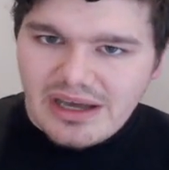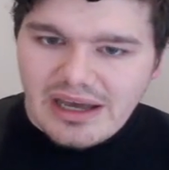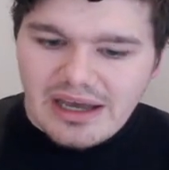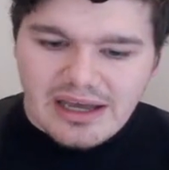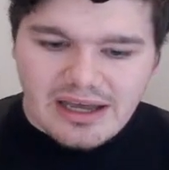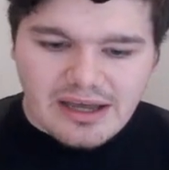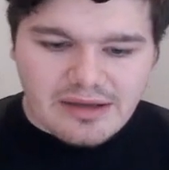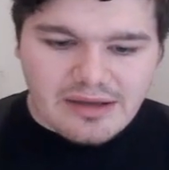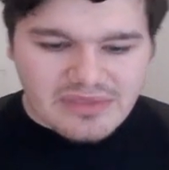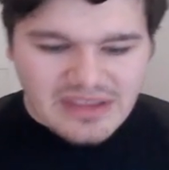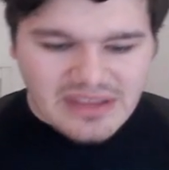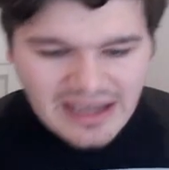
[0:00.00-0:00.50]

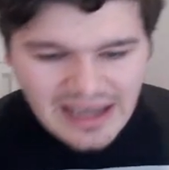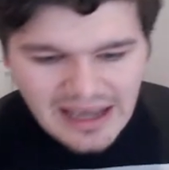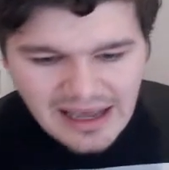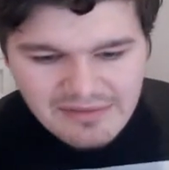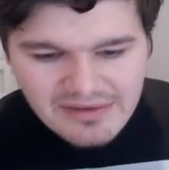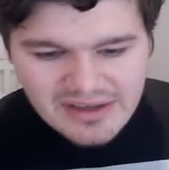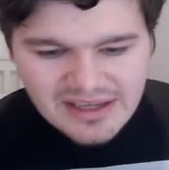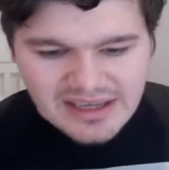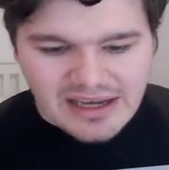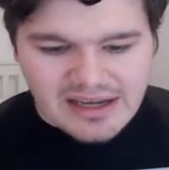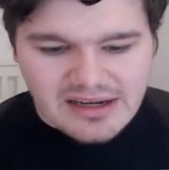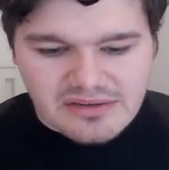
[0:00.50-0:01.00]
They
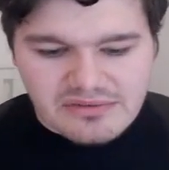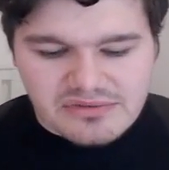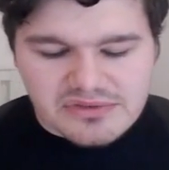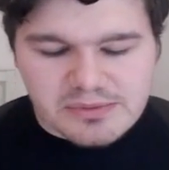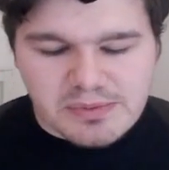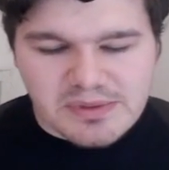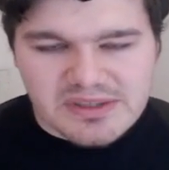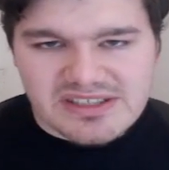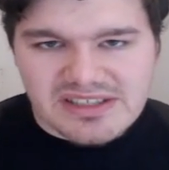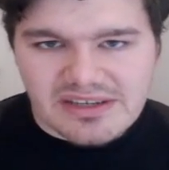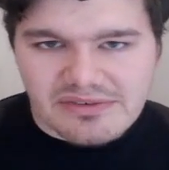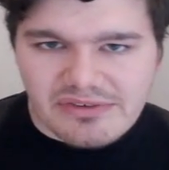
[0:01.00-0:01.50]
haven't kind of
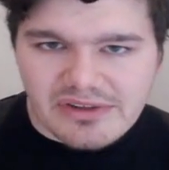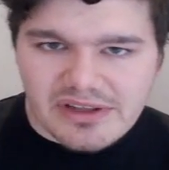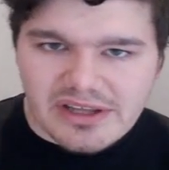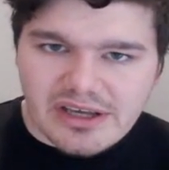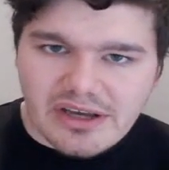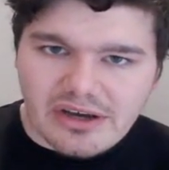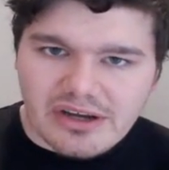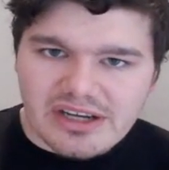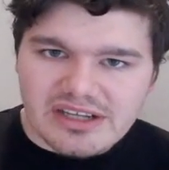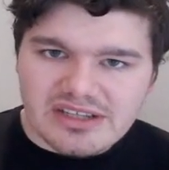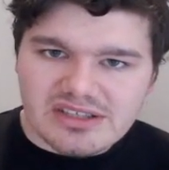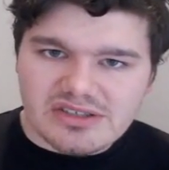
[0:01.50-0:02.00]
specifically
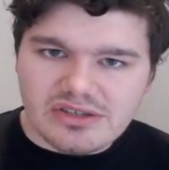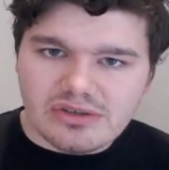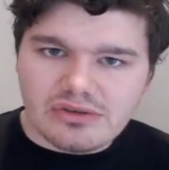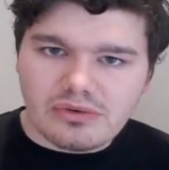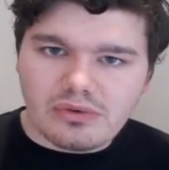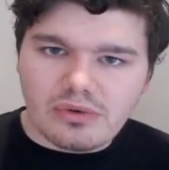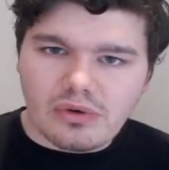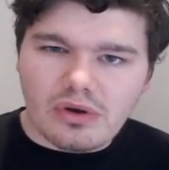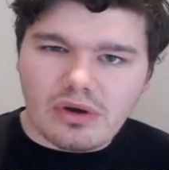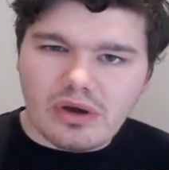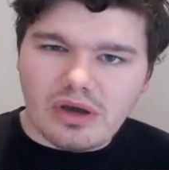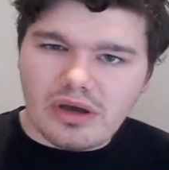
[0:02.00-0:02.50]
gone
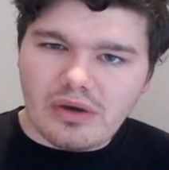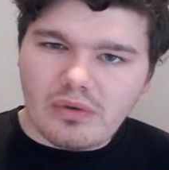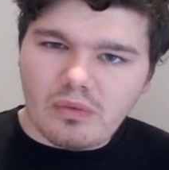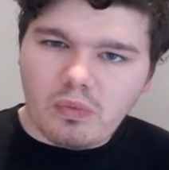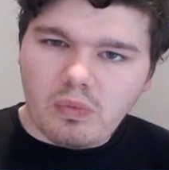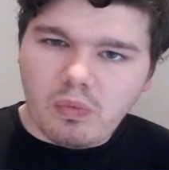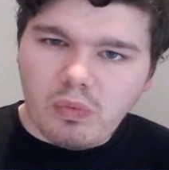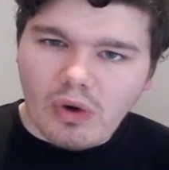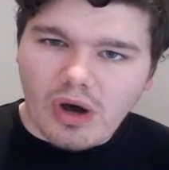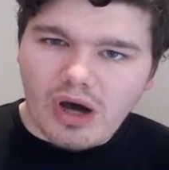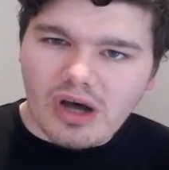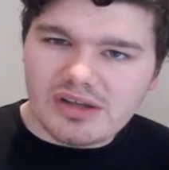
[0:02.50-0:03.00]
into
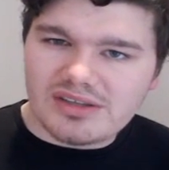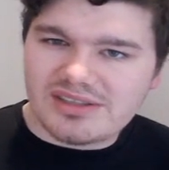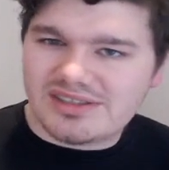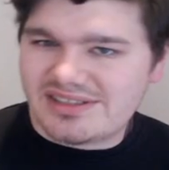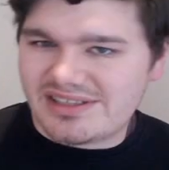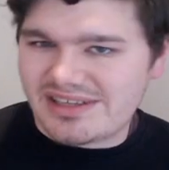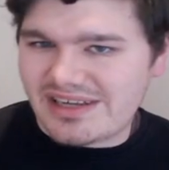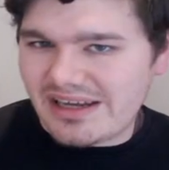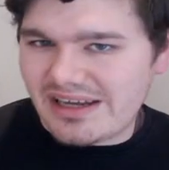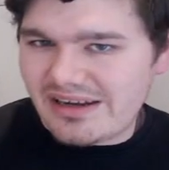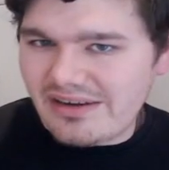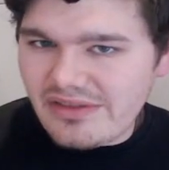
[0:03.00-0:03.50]

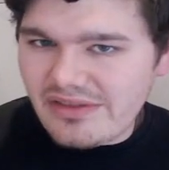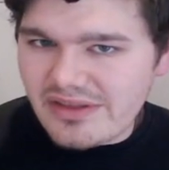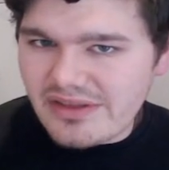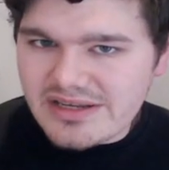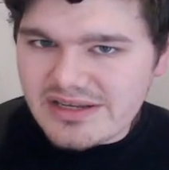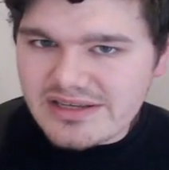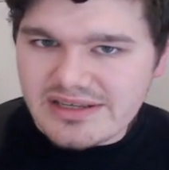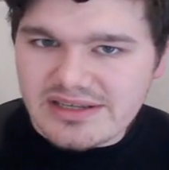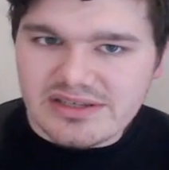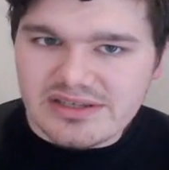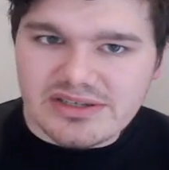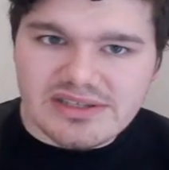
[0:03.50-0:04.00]
what kind of the
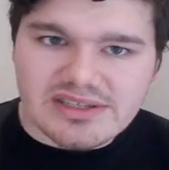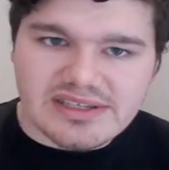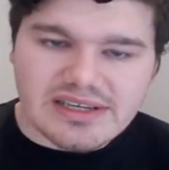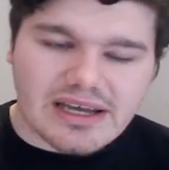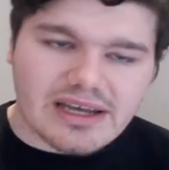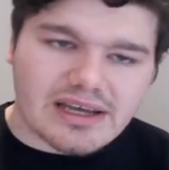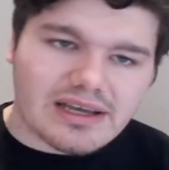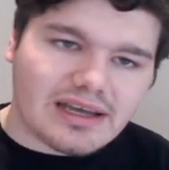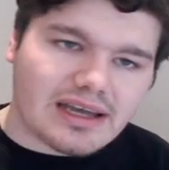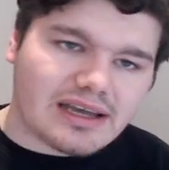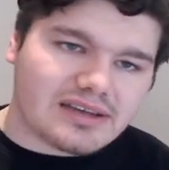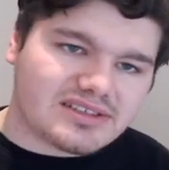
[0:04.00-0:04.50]
decisions
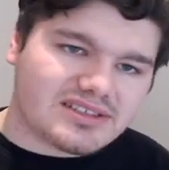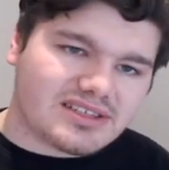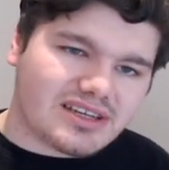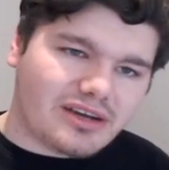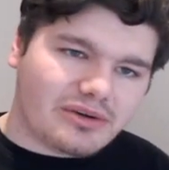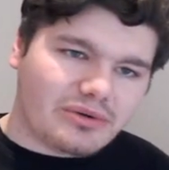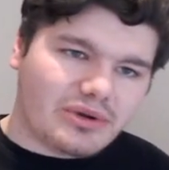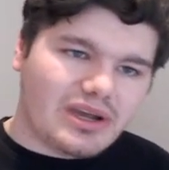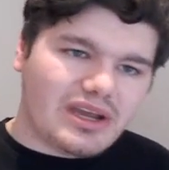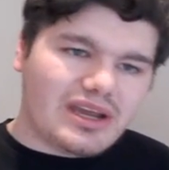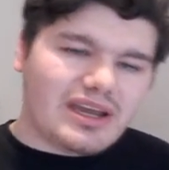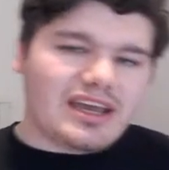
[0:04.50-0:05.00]
are,
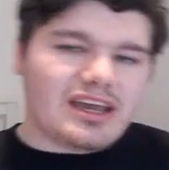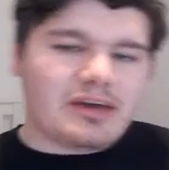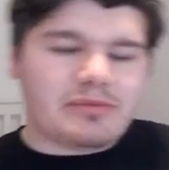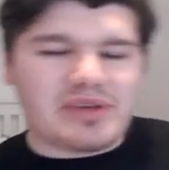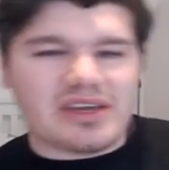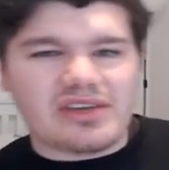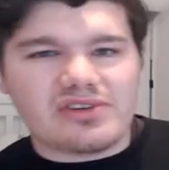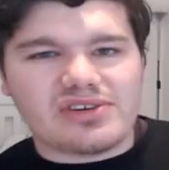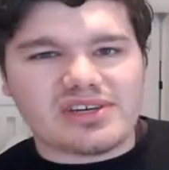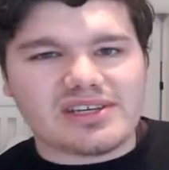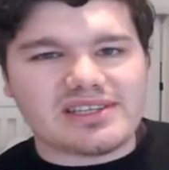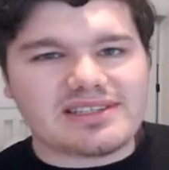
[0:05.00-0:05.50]
so it'll
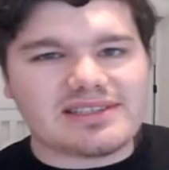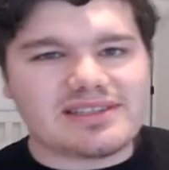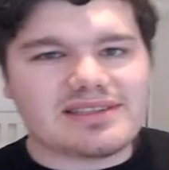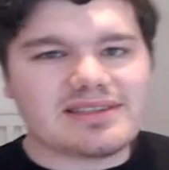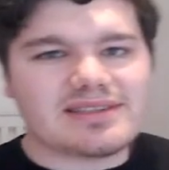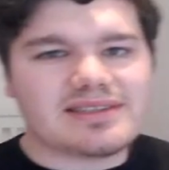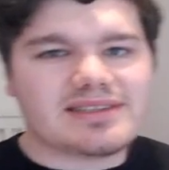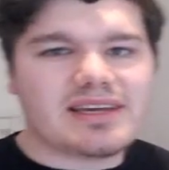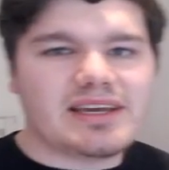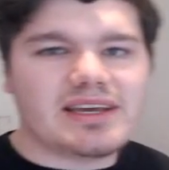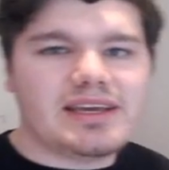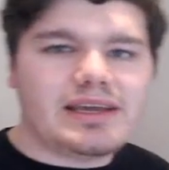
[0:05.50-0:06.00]
be interesting
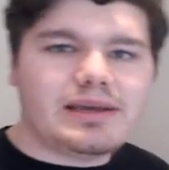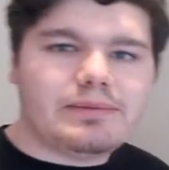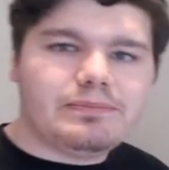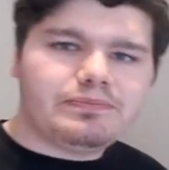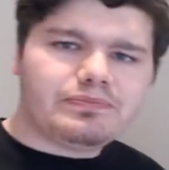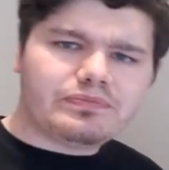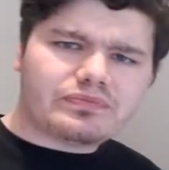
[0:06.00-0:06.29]
to see